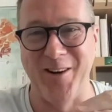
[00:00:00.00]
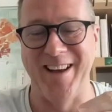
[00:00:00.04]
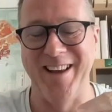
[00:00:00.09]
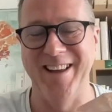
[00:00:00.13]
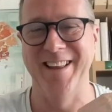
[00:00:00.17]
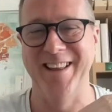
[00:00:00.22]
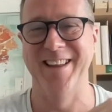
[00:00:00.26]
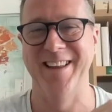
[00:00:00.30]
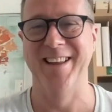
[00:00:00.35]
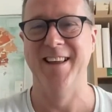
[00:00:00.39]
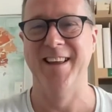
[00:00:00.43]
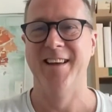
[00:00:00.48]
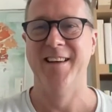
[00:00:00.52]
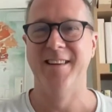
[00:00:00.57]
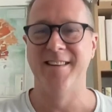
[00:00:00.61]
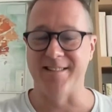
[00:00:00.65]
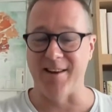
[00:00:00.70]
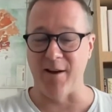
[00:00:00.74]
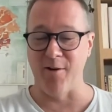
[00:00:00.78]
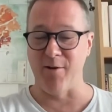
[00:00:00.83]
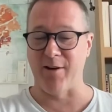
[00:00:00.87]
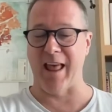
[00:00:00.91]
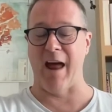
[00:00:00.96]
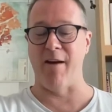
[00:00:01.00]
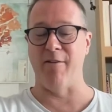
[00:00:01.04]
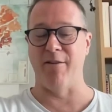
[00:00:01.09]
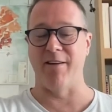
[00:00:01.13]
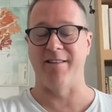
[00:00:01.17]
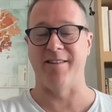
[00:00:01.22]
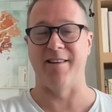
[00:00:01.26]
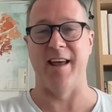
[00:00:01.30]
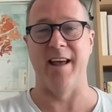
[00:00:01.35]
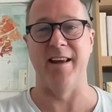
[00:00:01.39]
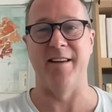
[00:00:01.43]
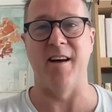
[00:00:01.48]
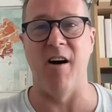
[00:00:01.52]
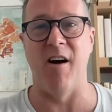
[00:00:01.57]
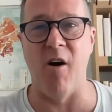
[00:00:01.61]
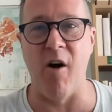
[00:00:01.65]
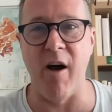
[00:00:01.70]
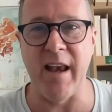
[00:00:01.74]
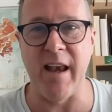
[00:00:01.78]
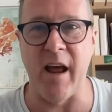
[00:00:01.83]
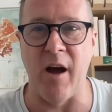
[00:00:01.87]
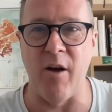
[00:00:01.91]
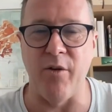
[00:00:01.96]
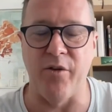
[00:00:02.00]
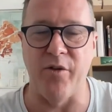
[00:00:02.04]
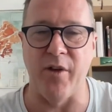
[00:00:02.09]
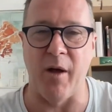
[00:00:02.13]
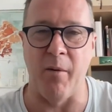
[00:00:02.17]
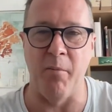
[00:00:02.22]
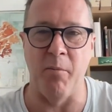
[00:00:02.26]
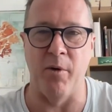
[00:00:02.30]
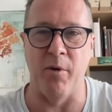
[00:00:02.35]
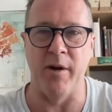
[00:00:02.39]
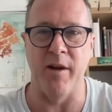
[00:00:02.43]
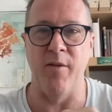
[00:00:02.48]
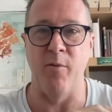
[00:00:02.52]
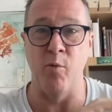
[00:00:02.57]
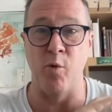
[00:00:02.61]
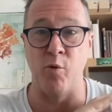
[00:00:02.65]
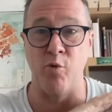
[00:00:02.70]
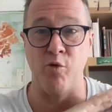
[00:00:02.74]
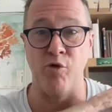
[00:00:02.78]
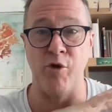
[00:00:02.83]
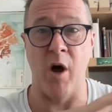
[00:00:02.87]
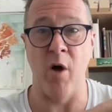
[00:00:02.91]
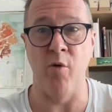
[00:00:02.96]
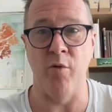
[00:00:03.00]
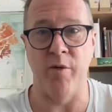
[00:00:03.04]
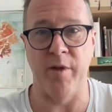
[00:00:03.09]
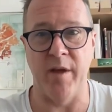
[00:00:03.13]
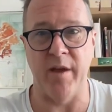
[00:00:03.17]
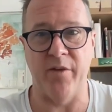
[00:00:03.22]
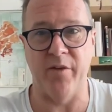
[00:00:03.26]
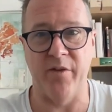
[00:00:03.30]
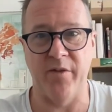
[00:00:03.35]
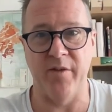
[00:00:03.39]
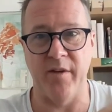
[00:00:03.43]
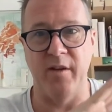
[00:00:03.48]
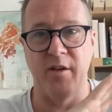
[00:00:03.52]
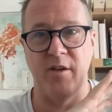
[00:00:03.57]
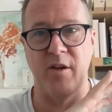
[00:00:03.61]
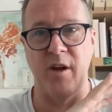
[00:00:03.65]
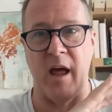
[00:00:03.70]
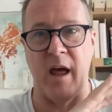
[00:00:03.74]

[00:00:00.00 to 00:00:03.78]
it. So Gary said, I know someone that will know this.